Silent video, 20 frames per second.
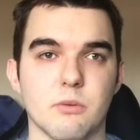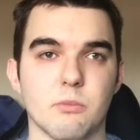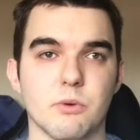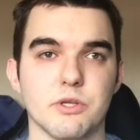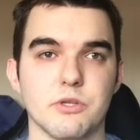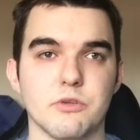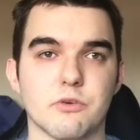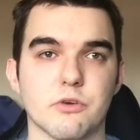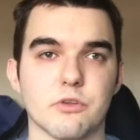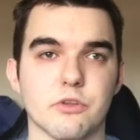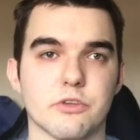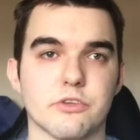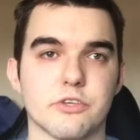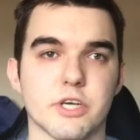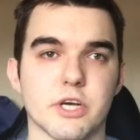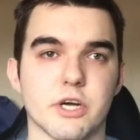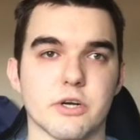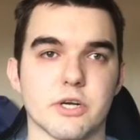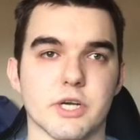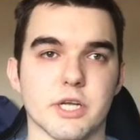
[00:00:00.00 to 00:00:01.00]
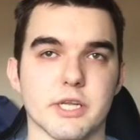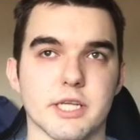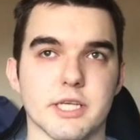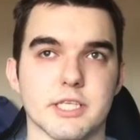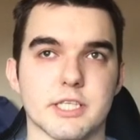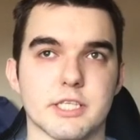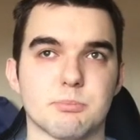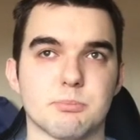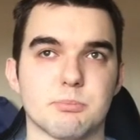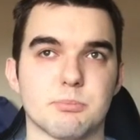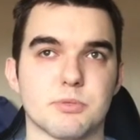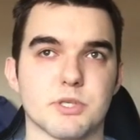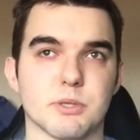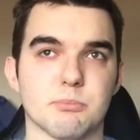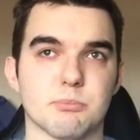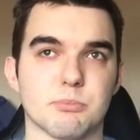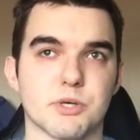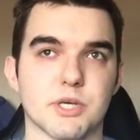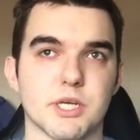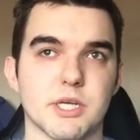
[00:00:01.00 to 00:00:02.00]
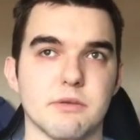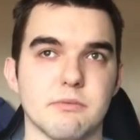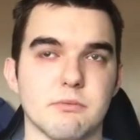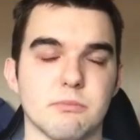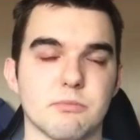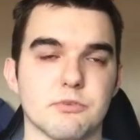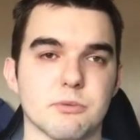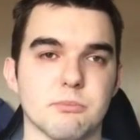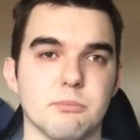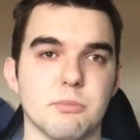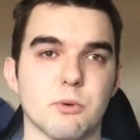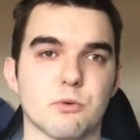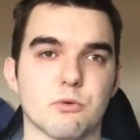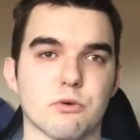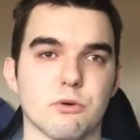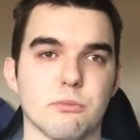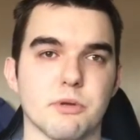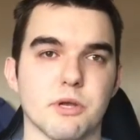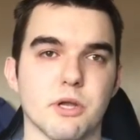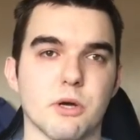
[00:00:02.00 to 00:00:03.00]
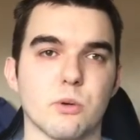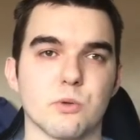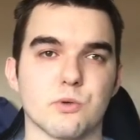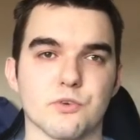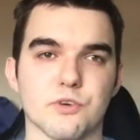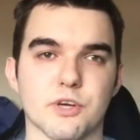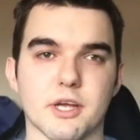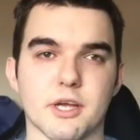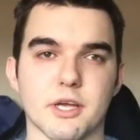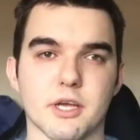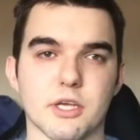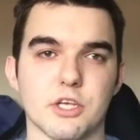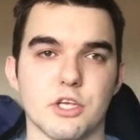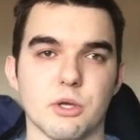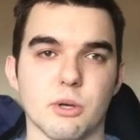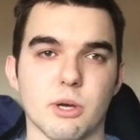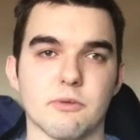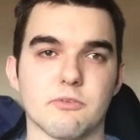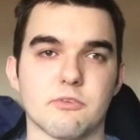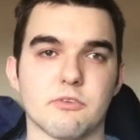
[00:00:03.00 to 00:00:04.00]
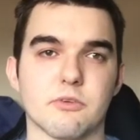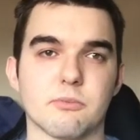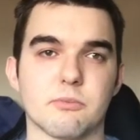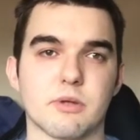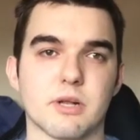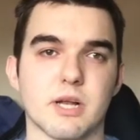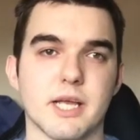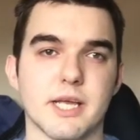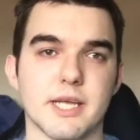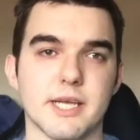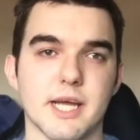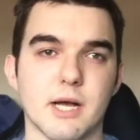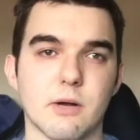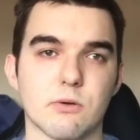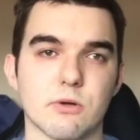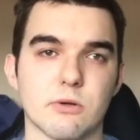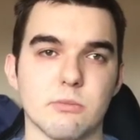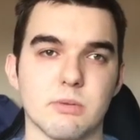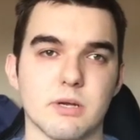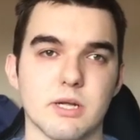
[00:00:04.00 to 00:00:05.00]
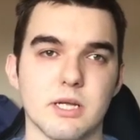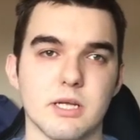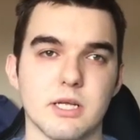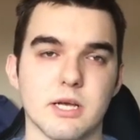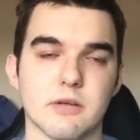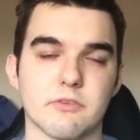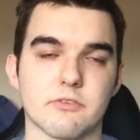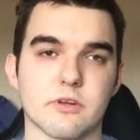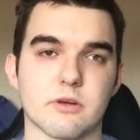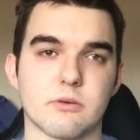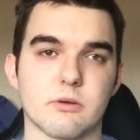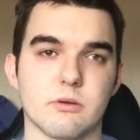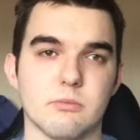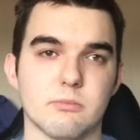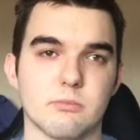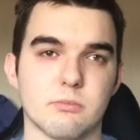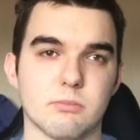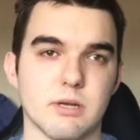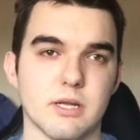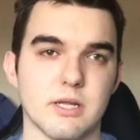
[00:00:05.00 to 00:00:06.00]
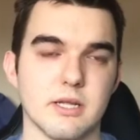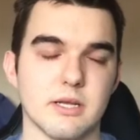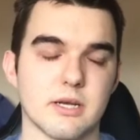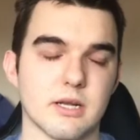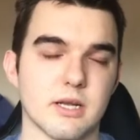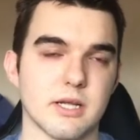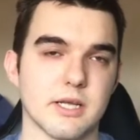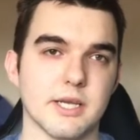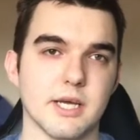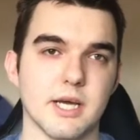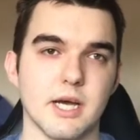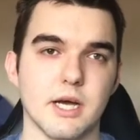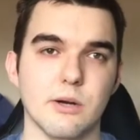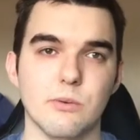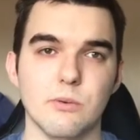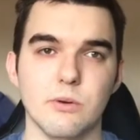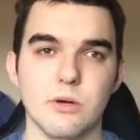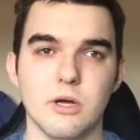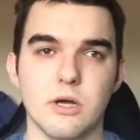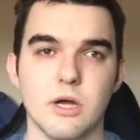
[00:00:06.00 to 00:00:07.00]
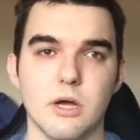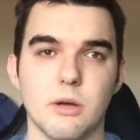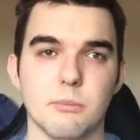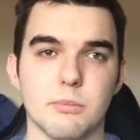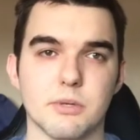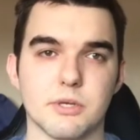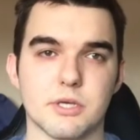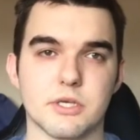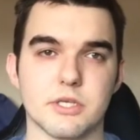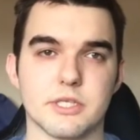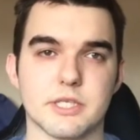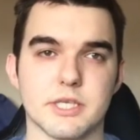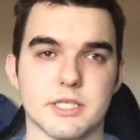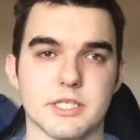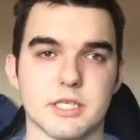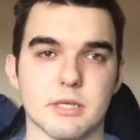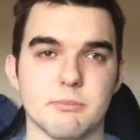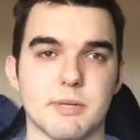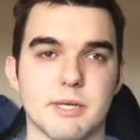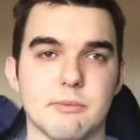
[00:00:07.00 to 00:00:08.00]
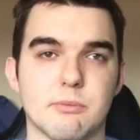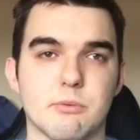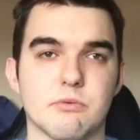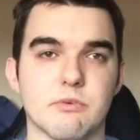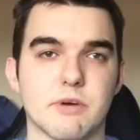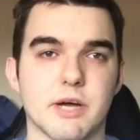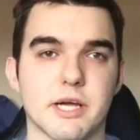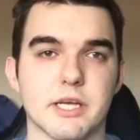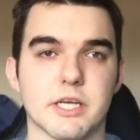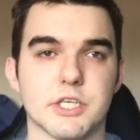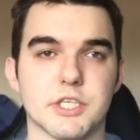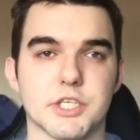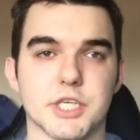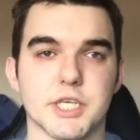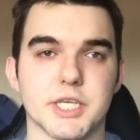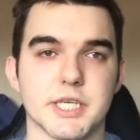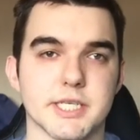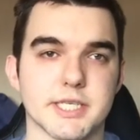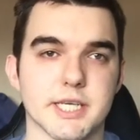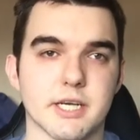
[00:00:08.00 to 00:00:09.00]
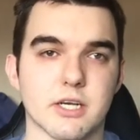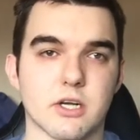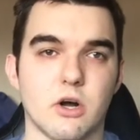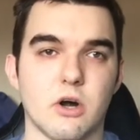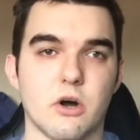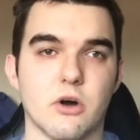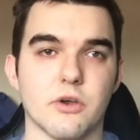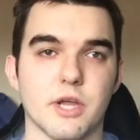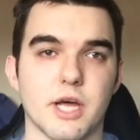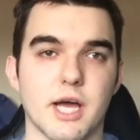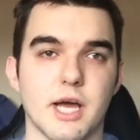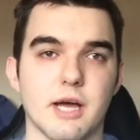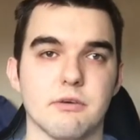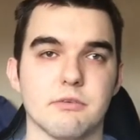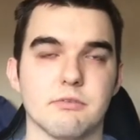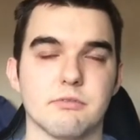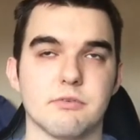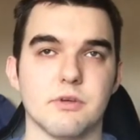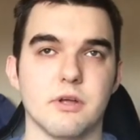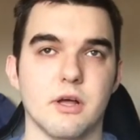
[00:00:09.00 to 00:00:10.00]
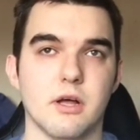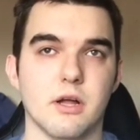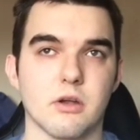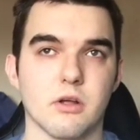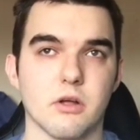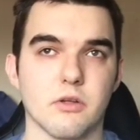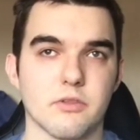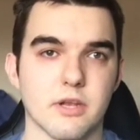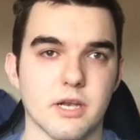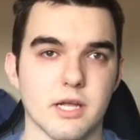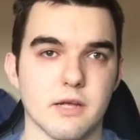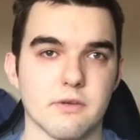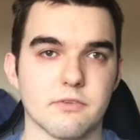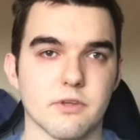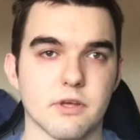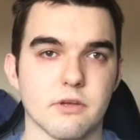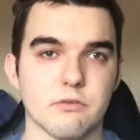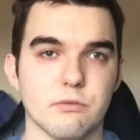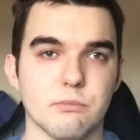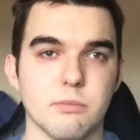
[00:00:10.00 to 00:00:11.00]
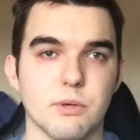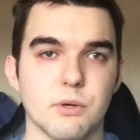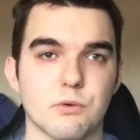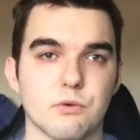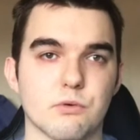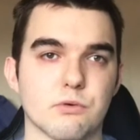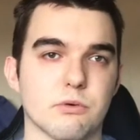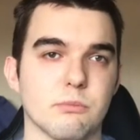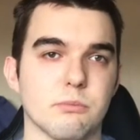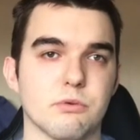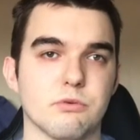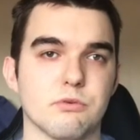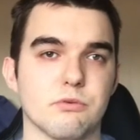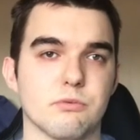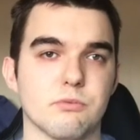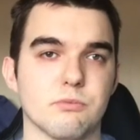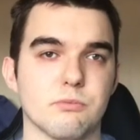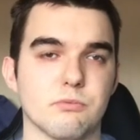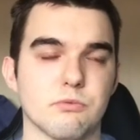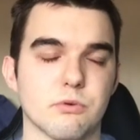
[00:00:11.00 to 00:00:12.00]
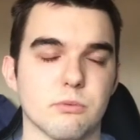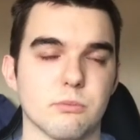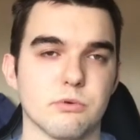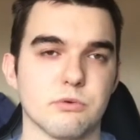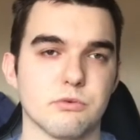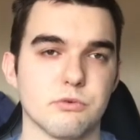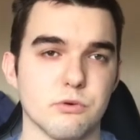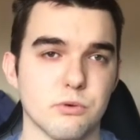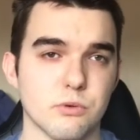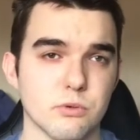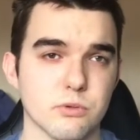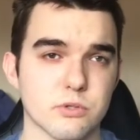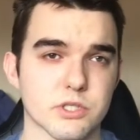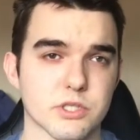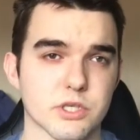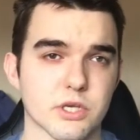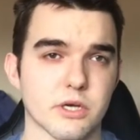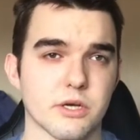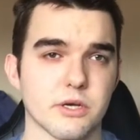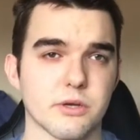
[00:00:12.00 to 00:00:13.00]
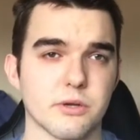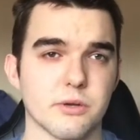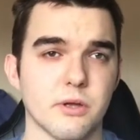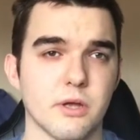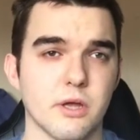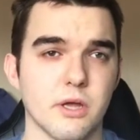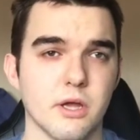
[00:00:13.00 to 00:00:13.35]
when you've got the jug and there's some milk from an old drink, you have to clean it out completely. You have to completely clean it out, because there's some people with allergies that can't have like the leftover milk from before. So,